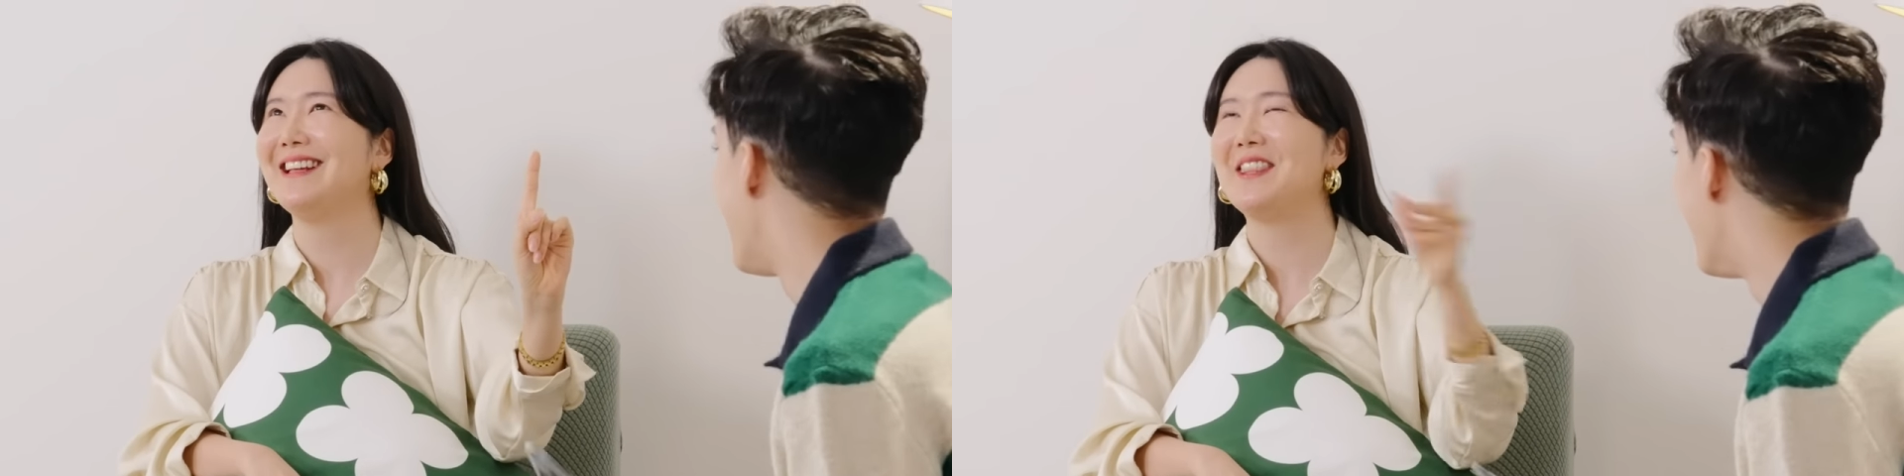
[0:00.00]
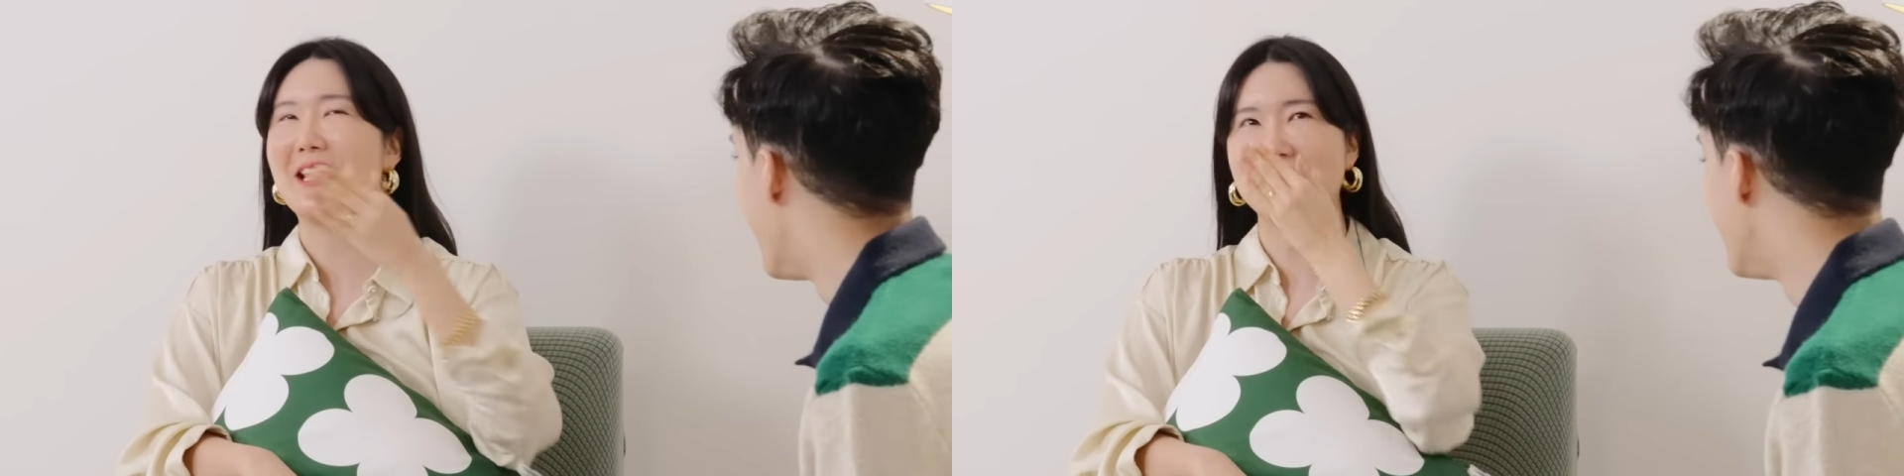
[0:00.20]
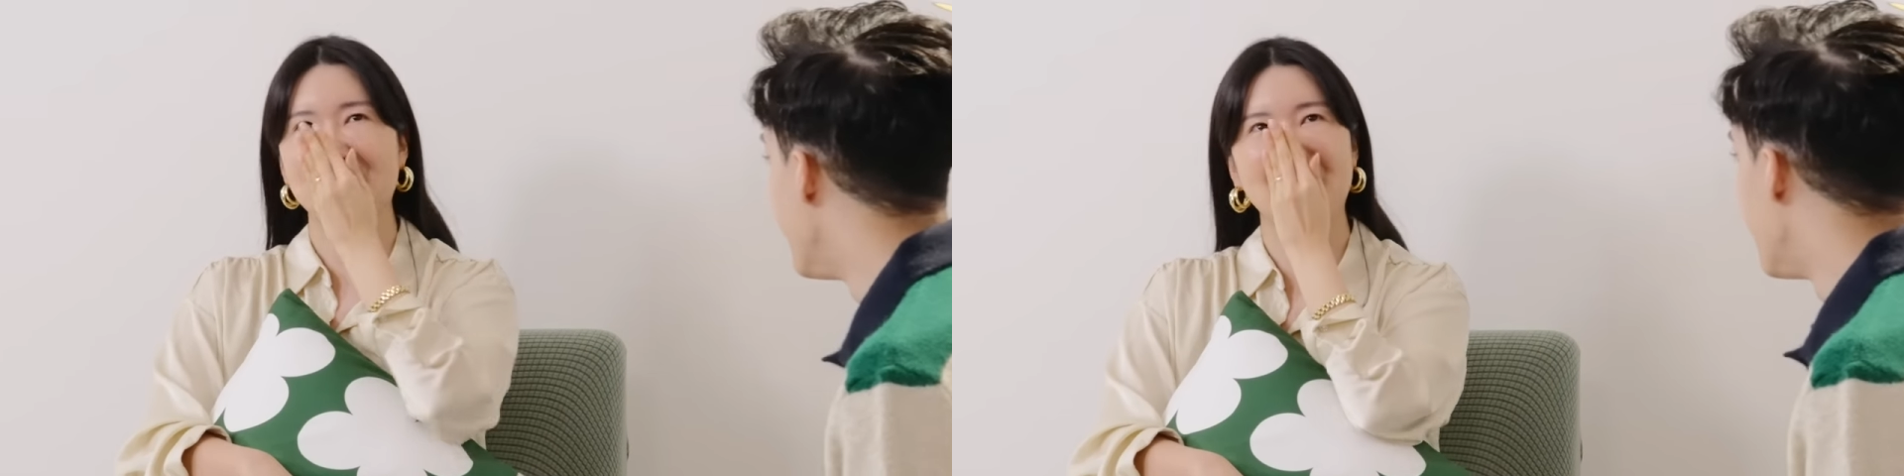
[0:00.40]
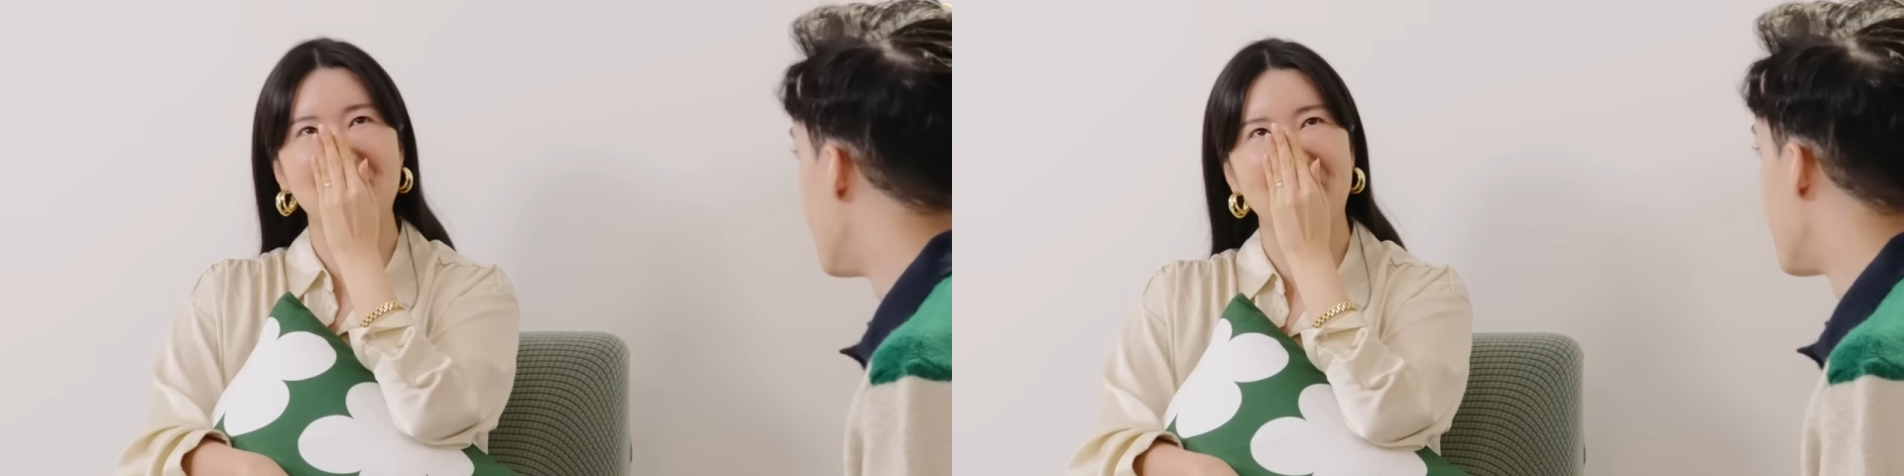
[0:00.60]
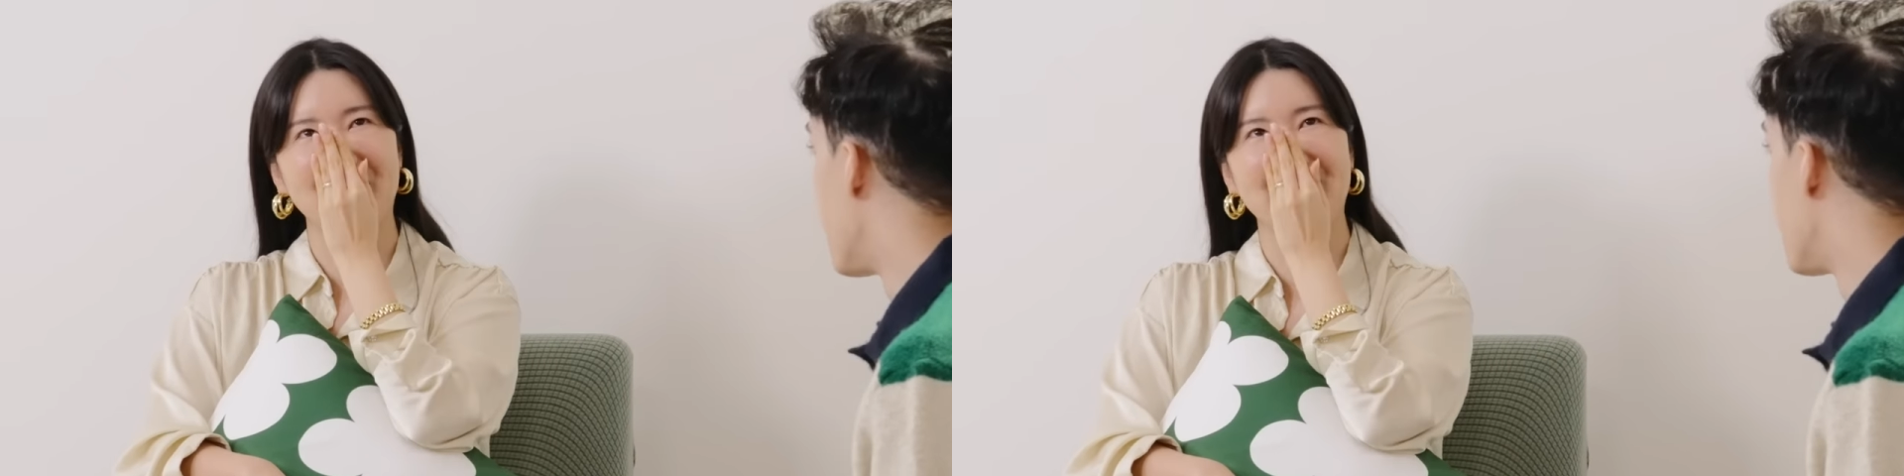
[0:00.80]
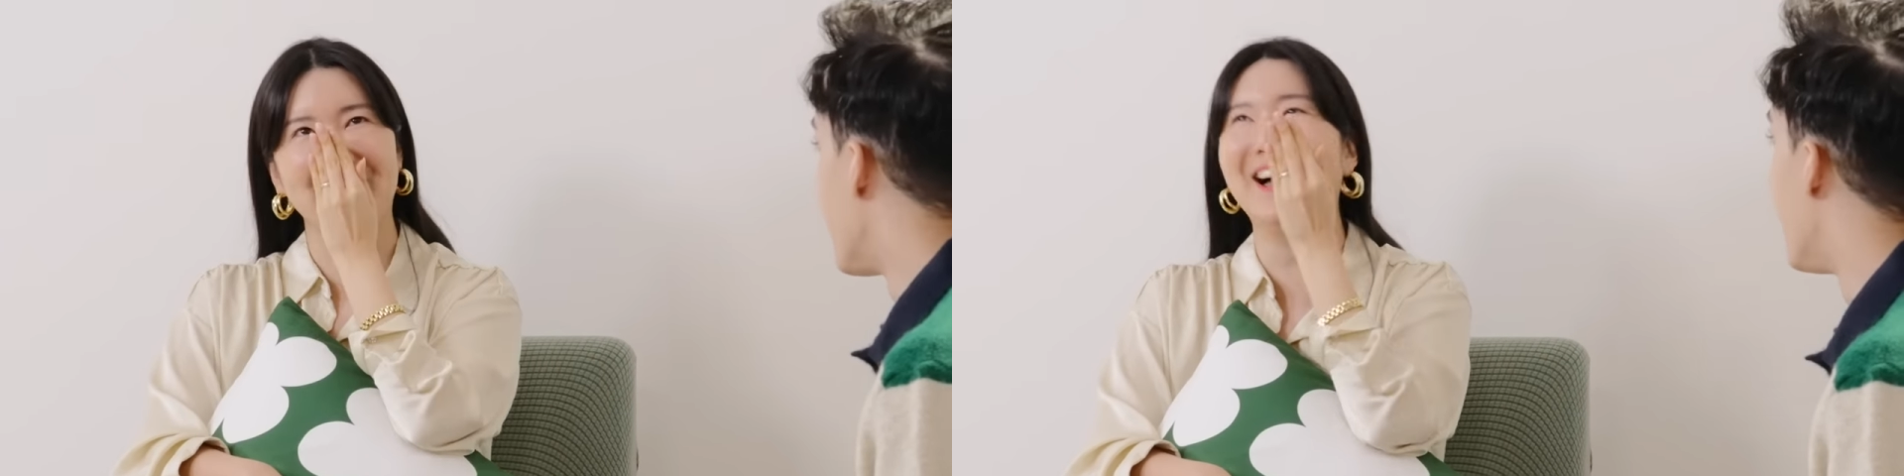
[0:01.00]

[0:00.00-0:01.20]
And I take my breath.